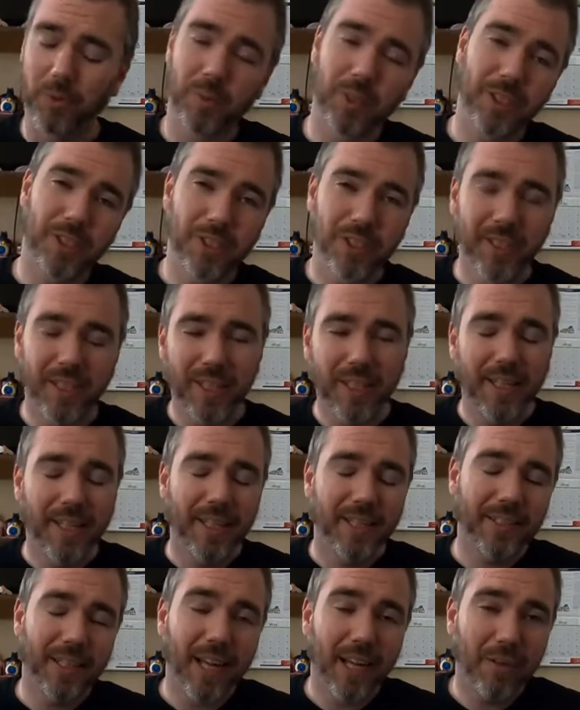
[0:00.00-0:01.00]
which
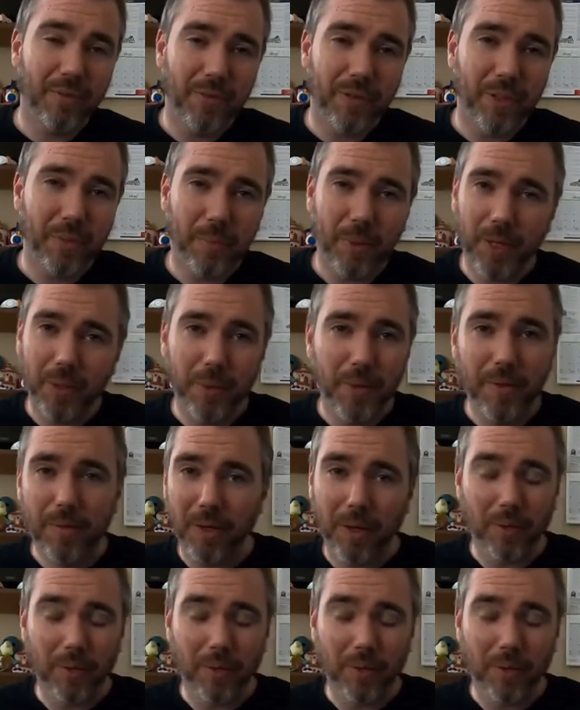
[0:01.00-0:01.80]
is kind of fun to play with.